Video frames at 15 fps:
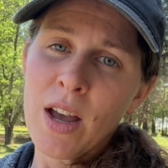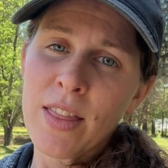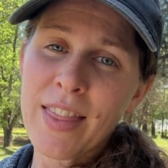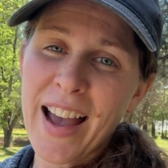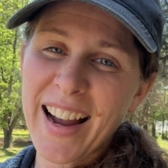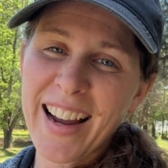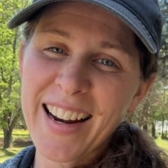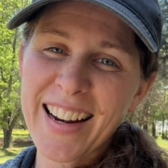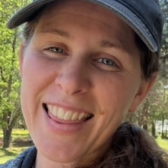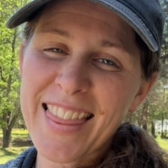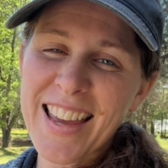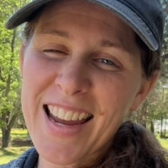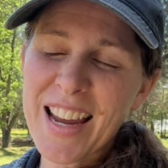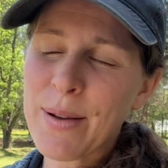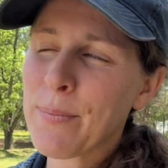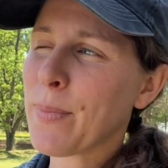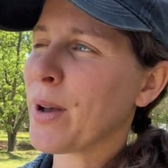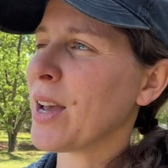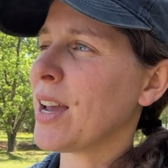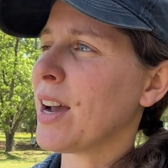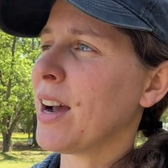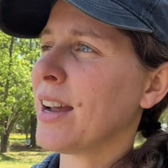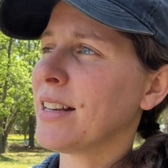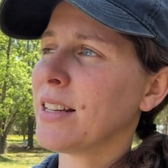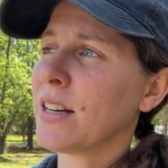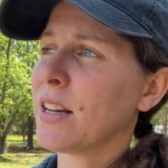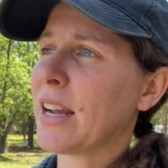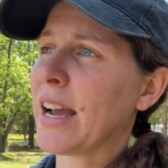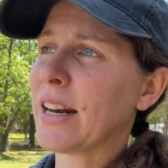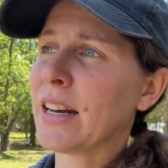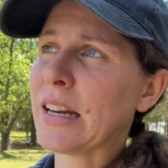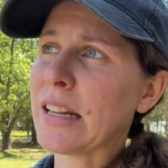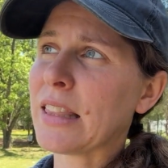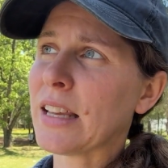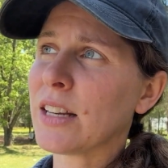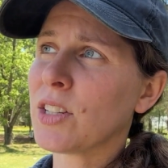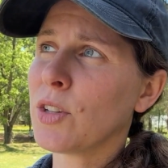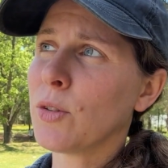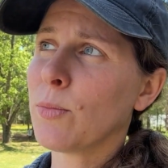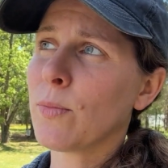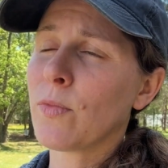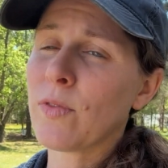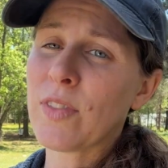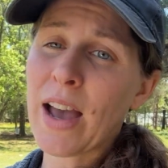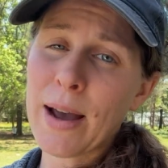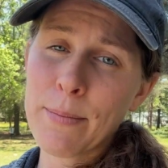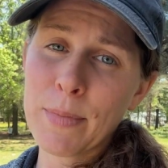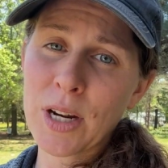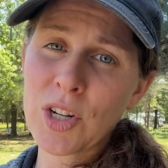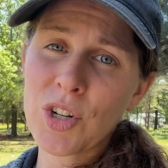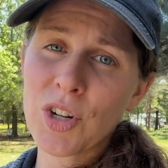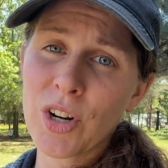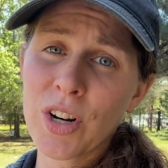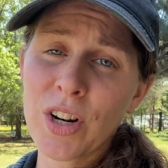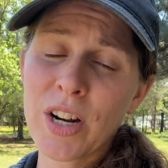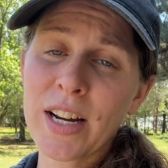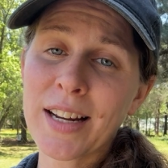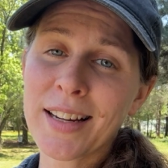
that kind of thing, but I didn't add anything to that mixture